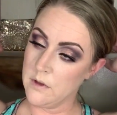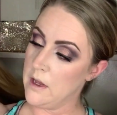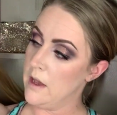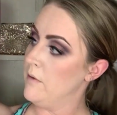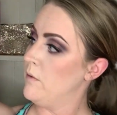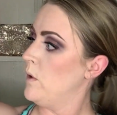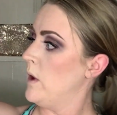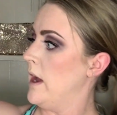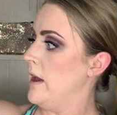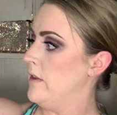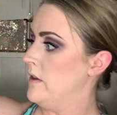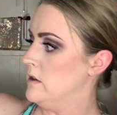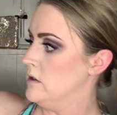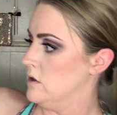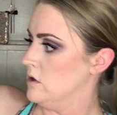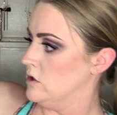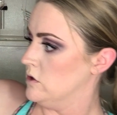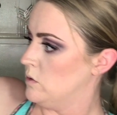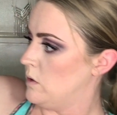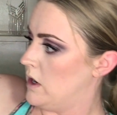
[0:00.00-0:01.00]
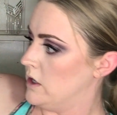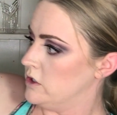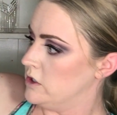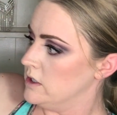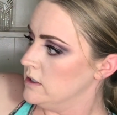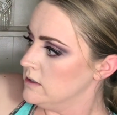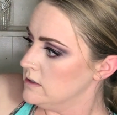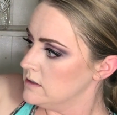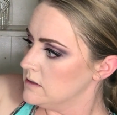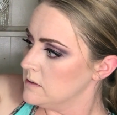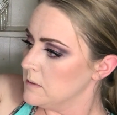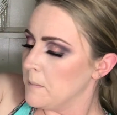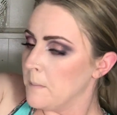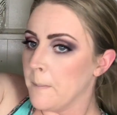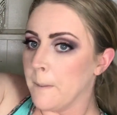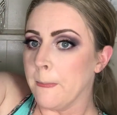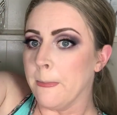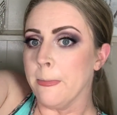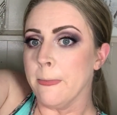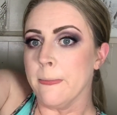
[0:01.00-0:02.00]
FYI, these are swatches.
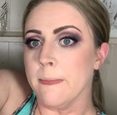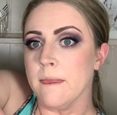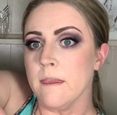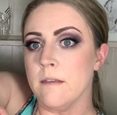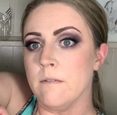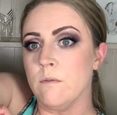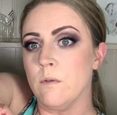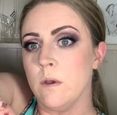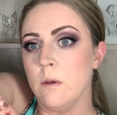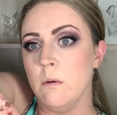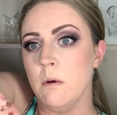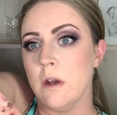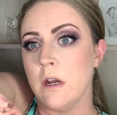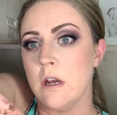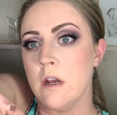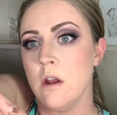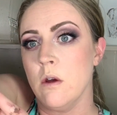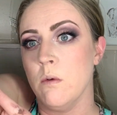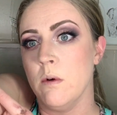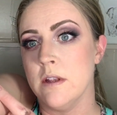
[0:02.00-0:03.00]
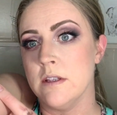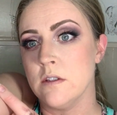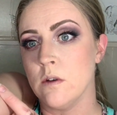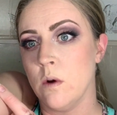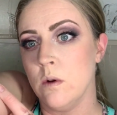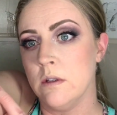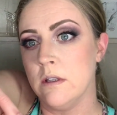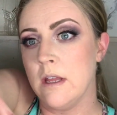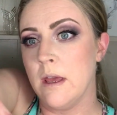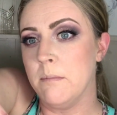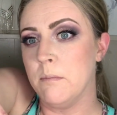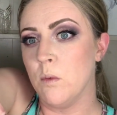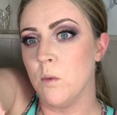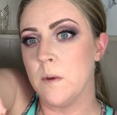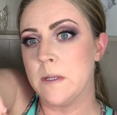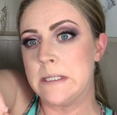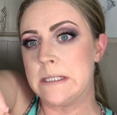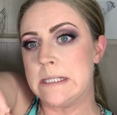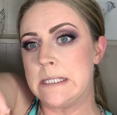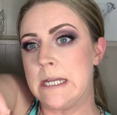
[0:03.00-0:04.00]
If you want to know what's holding up and
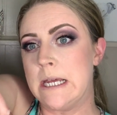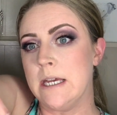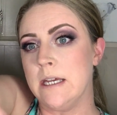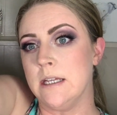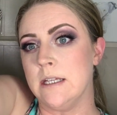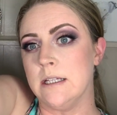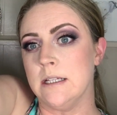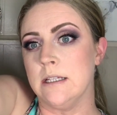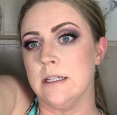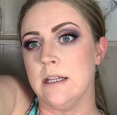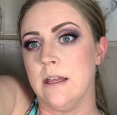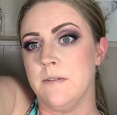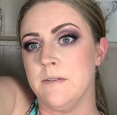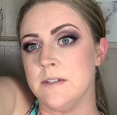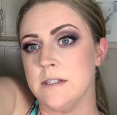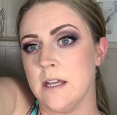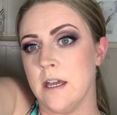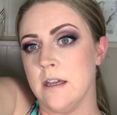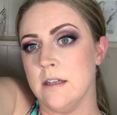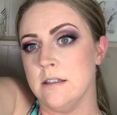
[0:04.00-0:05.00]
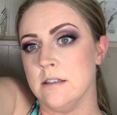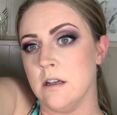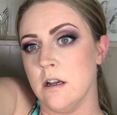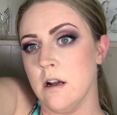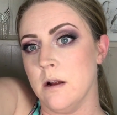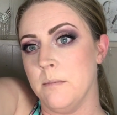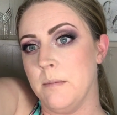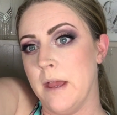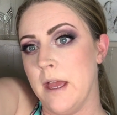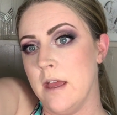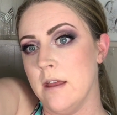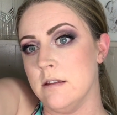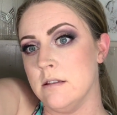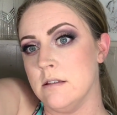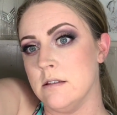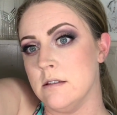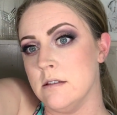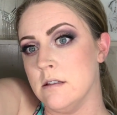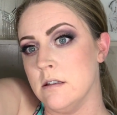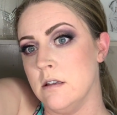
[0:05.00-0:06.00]
what's not, left sides are
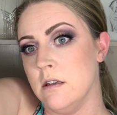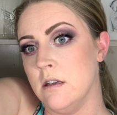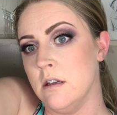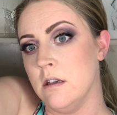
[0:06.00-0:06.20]
pats.